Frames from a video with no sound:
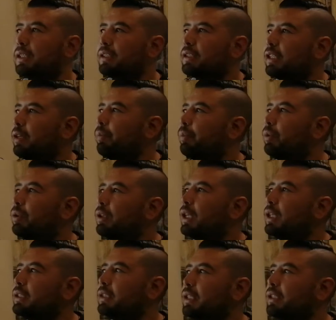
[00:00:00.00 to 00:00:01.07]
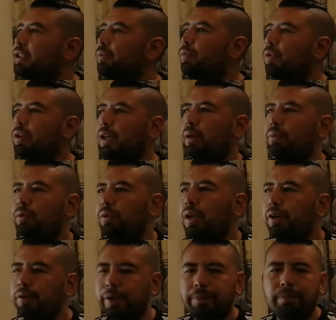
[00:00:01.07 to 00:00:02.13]
example assessing
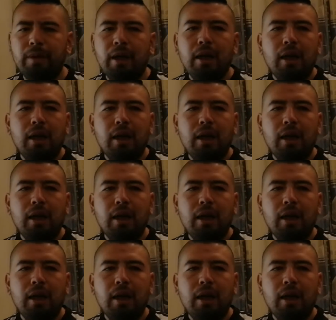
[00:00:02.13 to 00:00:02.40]
vocabulary.